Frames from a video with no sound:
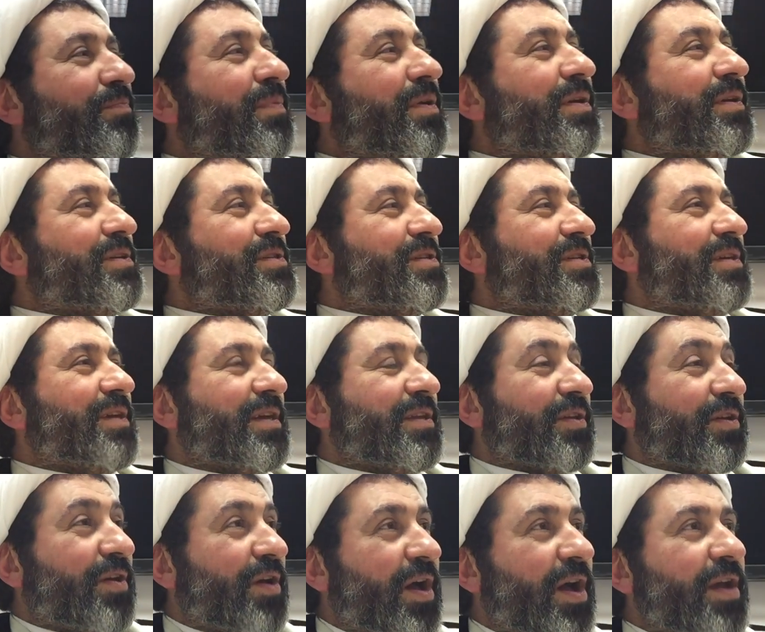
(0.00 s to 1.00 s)
mercy
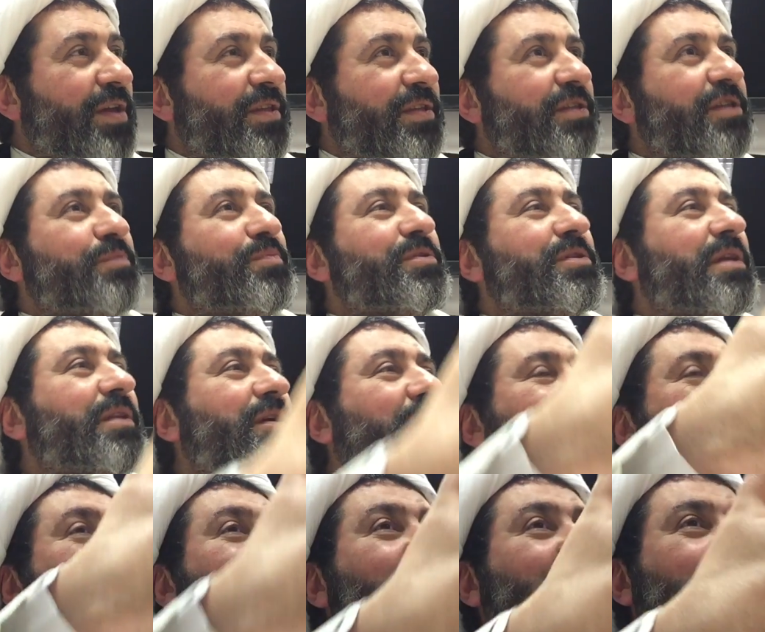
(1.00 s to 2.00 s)
and kindness. This means that
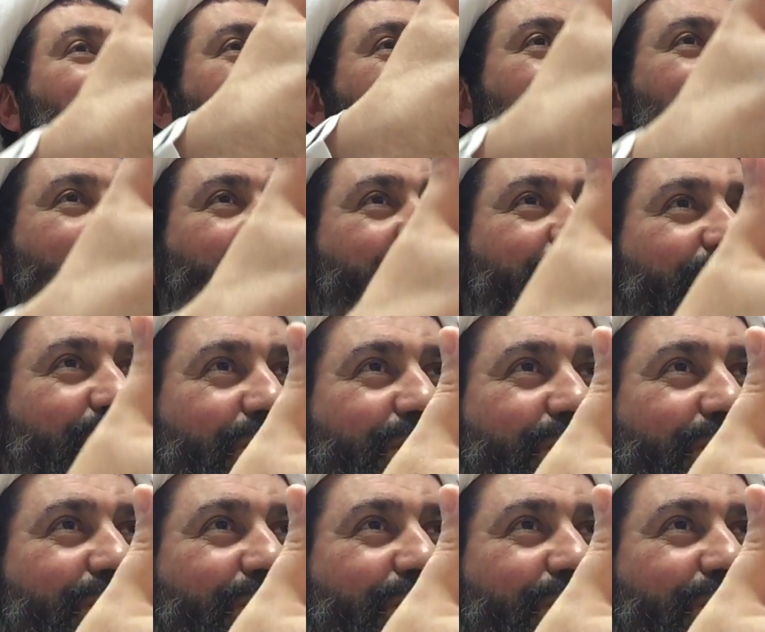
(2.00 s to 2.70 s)
I am, you